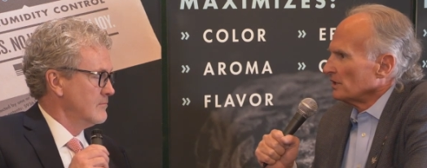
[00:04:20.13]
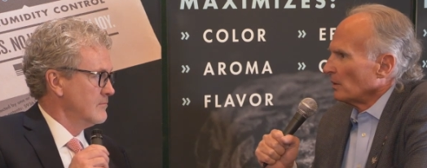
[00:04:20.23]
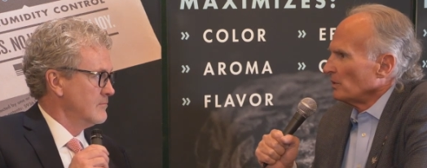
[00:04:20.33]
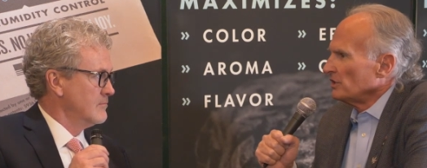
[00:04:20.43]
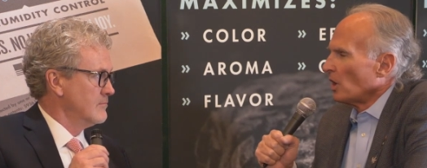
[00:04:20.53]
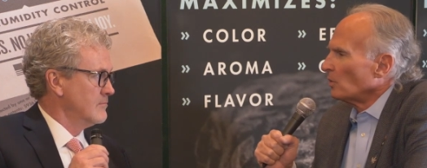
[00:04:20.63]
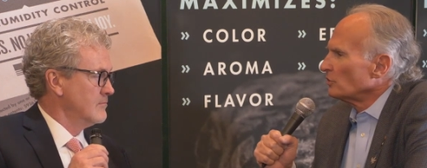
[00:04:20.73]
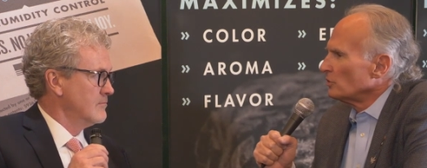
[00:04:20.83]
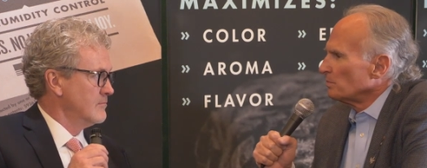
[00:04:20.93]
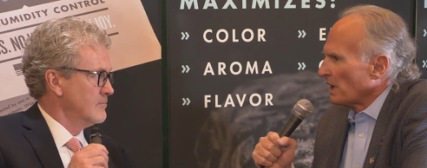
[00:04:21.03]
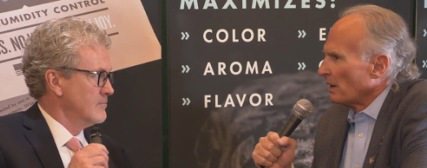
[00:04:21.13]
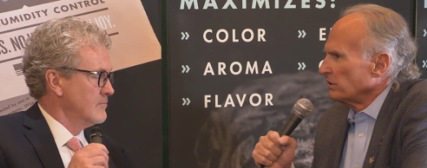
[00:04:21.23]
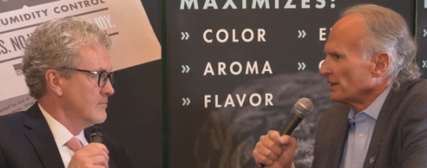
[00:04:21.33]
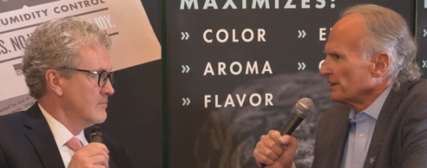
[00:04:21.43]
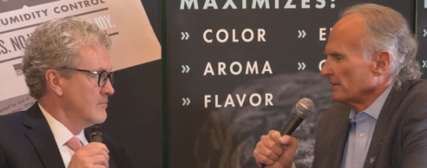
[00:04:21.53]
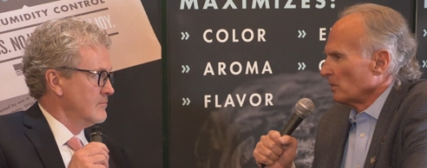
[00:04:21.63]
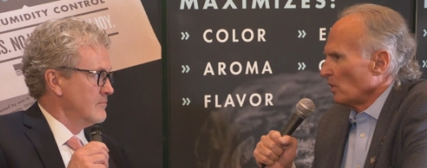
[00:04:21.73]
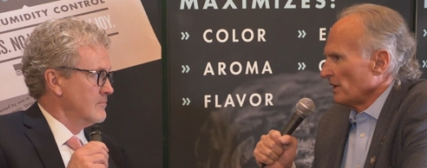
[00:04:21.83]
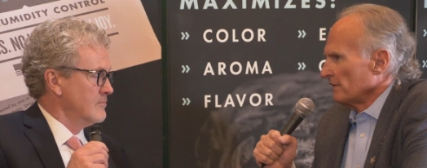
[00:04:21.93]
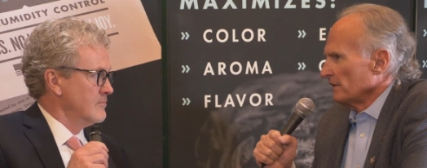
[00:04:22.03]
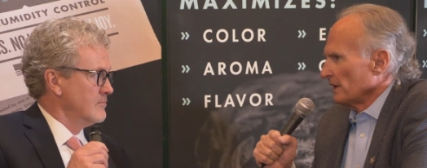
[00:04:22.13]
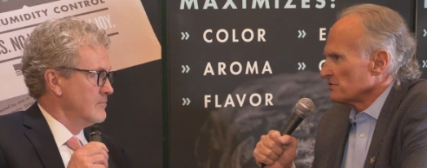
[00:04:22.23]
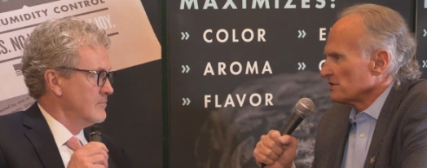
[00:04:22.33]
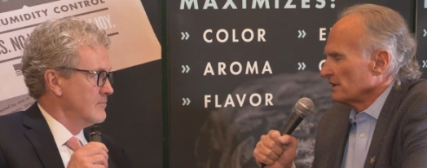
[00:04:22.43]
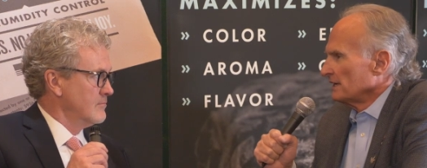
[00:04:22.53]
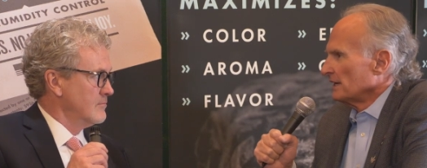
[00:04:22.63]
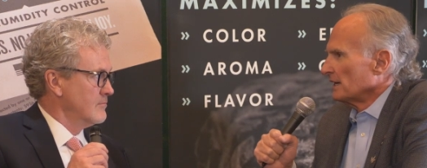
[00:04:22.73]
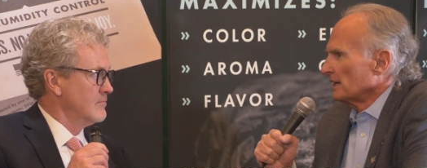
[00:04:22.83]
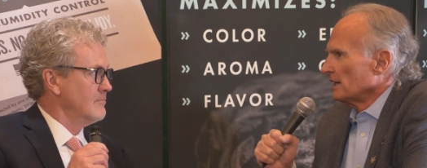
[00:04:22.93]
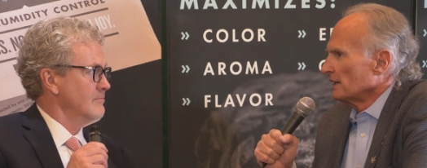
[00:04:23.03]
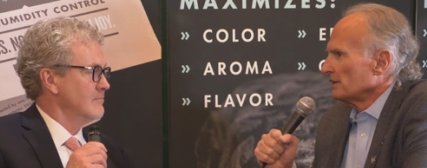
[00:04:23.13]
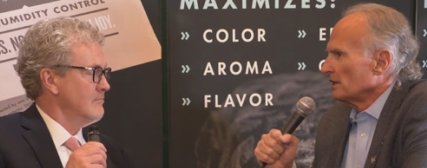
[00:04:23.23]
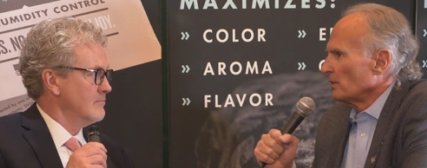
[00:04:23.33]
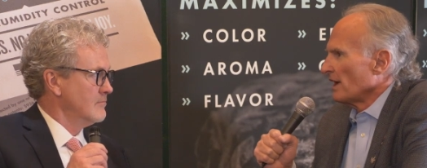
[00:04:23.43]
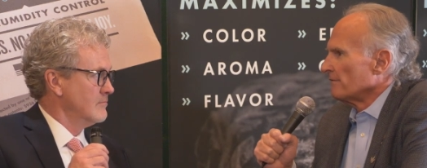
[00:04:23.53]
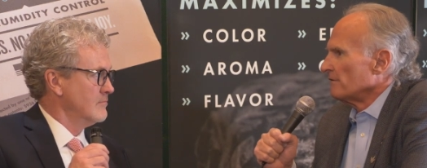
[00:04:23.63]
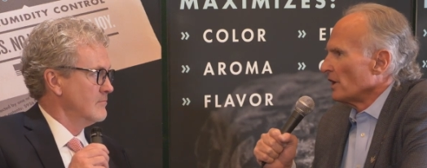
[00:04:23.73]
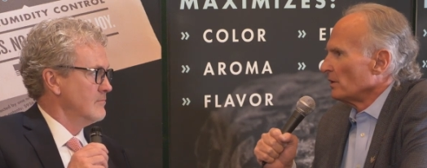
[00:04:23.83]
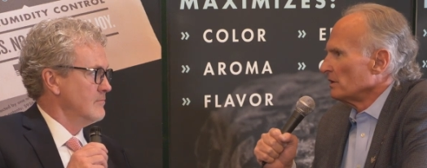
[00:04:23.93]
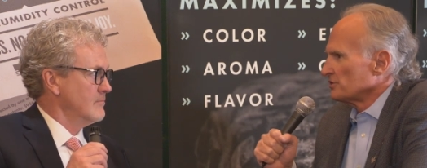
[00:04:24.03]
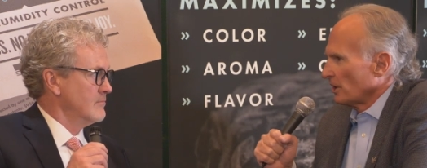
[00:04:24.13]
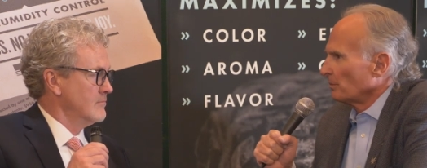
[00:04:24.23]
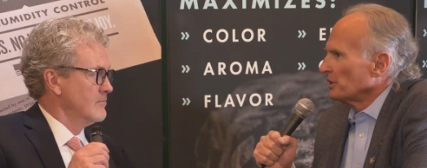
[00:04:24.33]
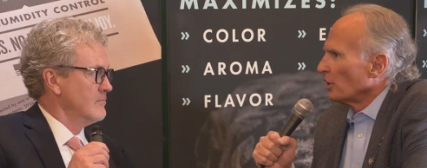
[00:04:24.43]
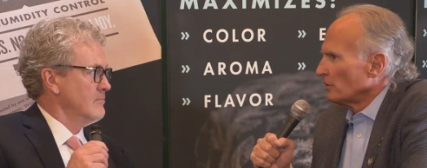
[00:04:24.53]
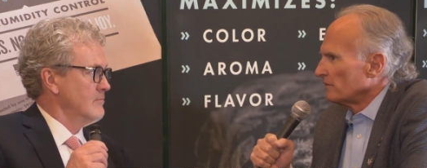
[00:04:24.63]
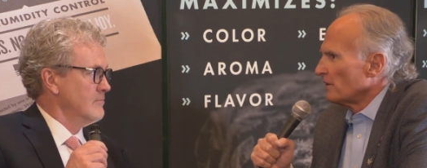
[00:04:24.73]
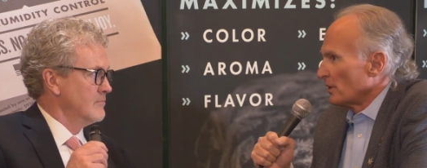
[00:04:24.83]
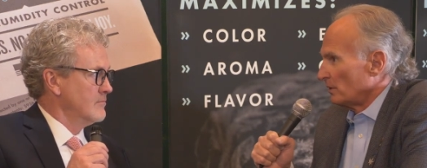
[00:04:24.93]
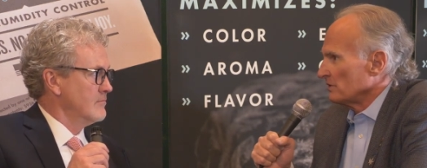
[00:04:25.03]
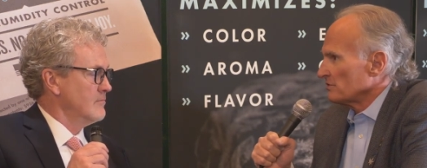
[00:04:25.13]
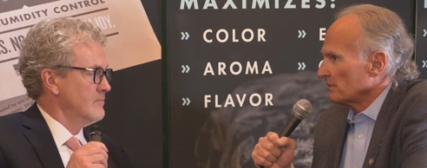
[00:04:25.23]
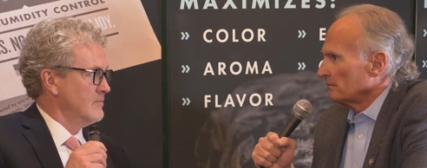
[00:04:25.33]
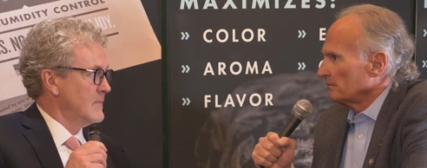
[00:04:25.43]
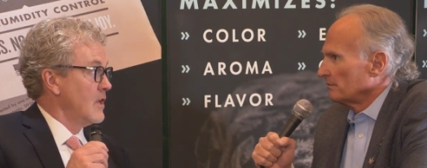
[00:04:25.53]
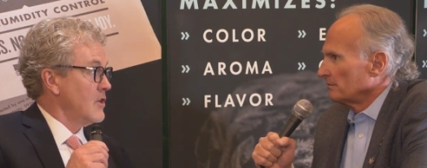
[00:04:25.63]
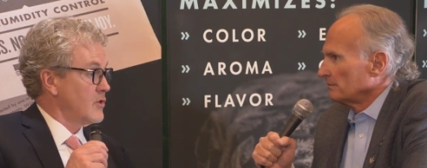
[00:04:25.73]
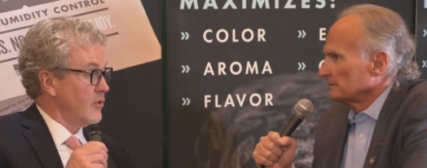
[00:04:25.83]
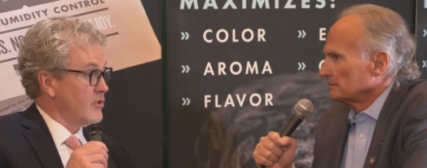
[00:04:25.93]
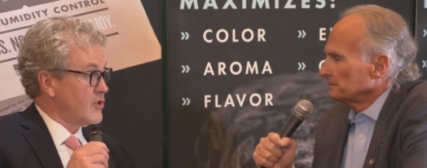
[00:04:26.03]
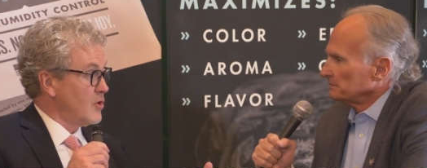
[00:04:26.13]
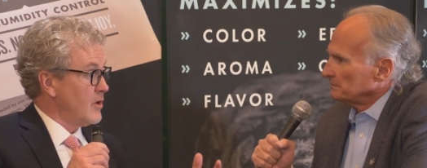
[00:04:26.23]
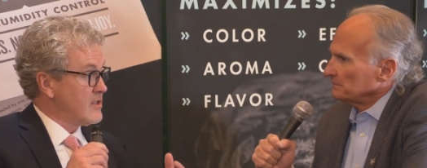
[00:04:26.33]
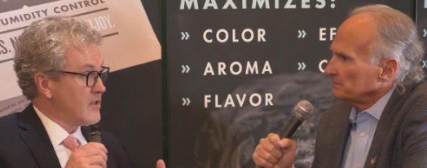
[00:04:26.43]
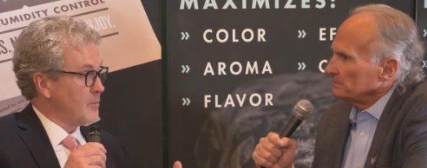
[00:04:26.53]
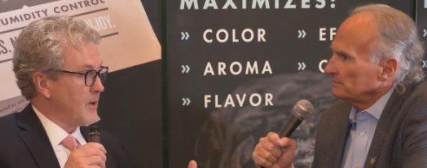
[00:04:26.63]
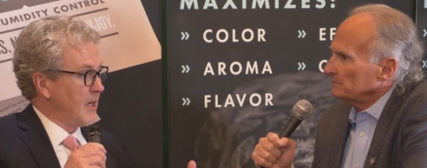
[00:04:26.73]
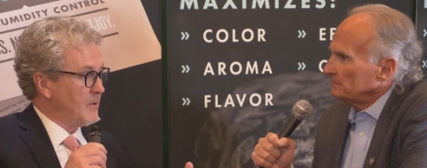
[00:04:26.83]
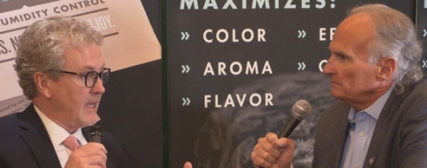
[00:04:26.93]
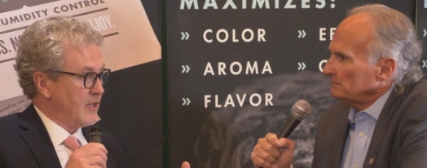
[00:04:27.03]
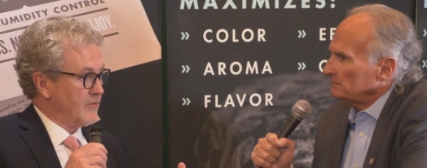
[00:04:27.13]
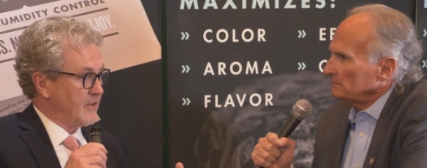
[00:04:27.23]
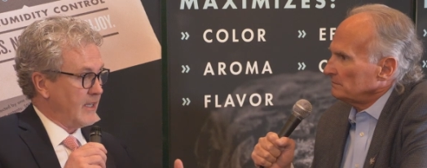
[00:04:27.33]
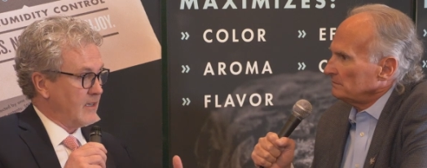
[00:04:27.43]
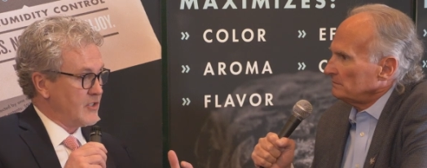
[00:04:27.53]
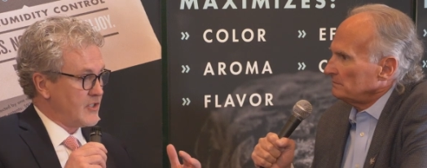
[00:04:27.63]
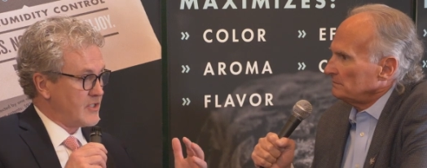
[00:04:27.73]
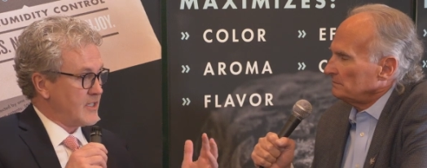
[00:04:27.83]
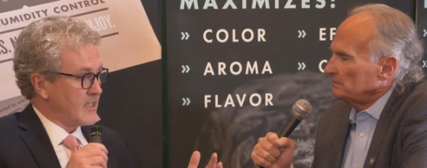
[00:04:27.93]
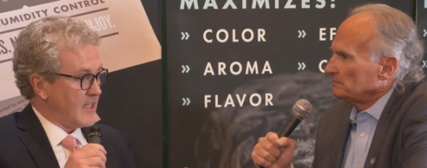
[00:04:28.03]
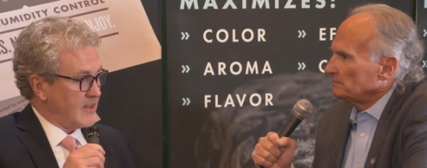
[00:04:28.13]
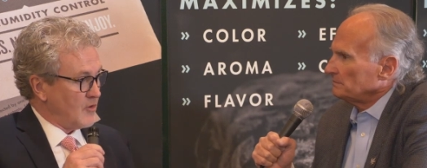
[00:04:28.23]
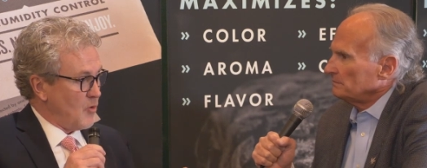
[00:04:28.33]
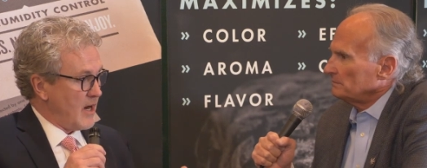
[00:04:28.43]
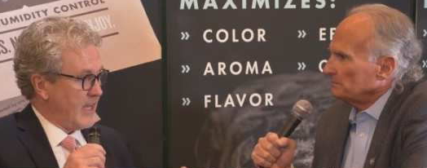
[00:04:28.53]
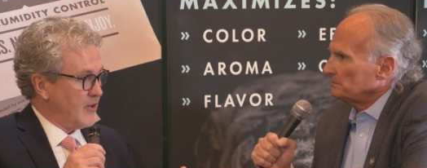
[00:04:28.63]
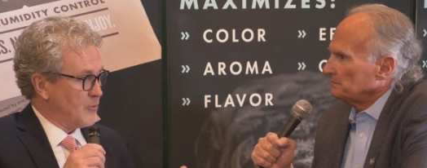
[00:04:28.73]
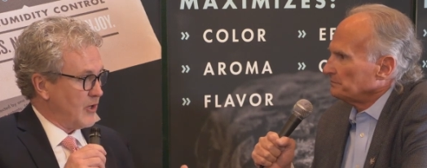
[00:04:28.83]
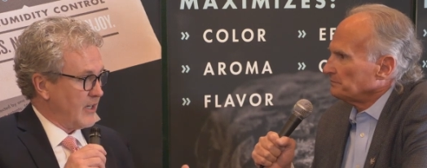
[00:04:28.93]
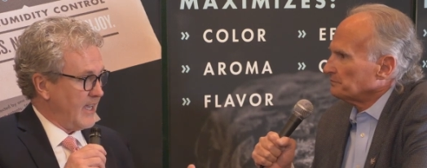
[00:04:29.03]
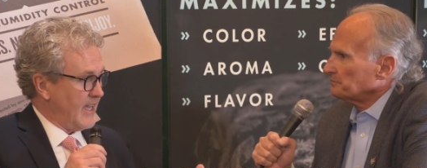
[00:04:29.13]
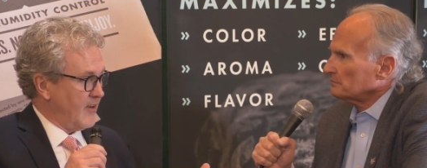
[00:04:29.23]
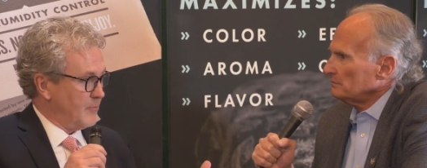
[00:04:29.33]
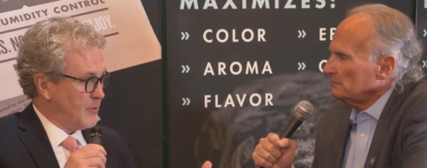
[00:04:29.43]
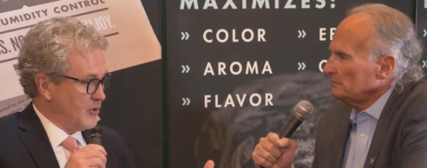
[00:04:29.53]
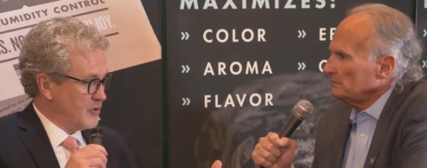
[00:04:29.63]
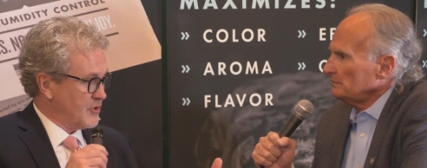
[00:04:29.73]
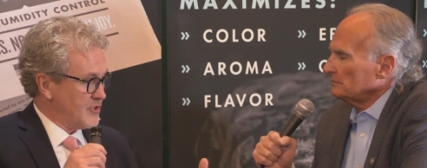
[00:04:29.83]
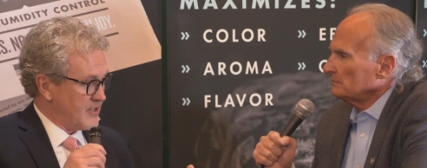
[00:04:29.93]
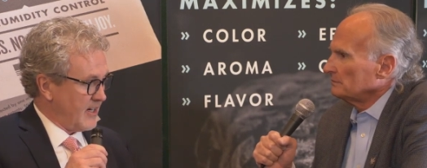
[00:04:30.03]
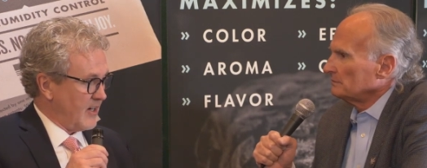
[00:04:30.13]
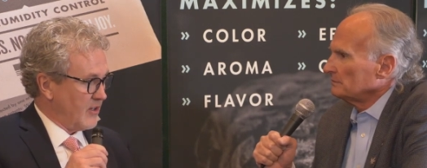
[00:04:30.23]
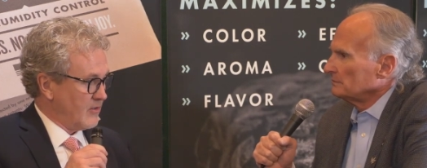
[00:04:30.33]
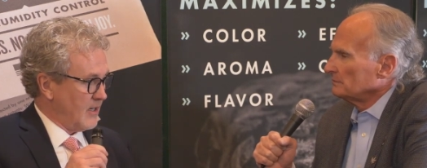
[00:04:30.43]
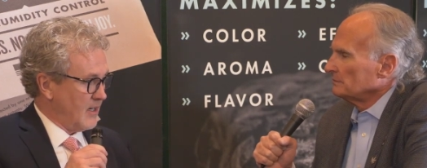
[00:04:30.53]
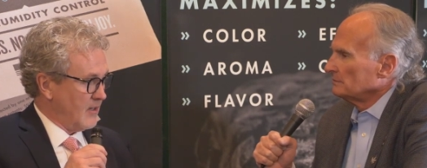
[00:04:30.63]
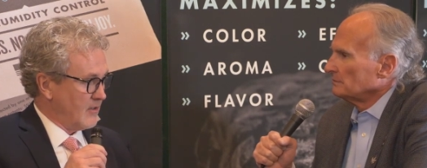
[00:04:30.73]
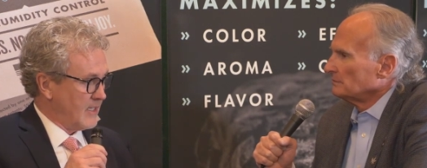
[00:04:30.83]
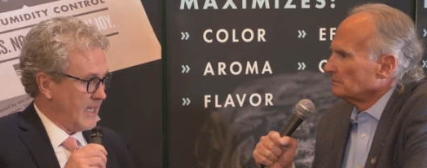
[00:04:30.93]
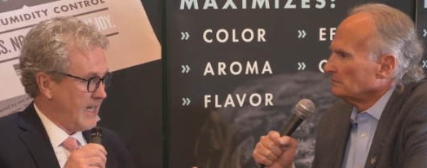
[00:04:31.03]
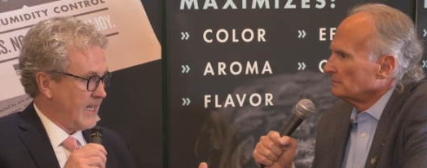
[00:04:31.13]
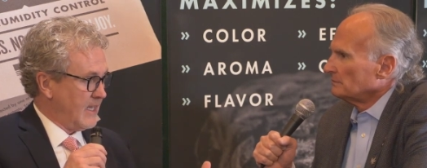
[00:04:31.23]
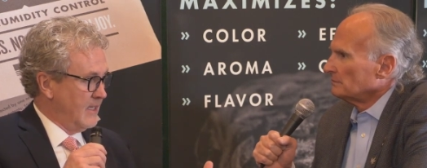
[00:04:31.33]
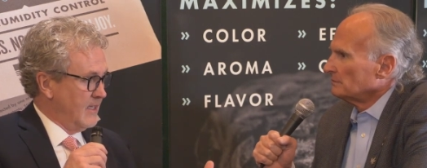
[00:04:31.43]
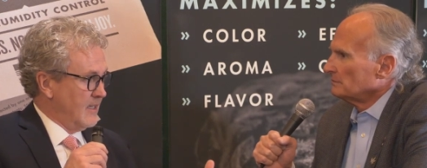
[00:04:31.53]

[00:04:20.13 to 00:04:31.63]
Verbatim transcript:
Speaker 1: you know, we don't do public giveaway events. Uh, you know, we have veterans helping other veterans.
Speaker 2: So there's two ends of the pipeline. You've got logistics at the one end where you have producers that are, are getting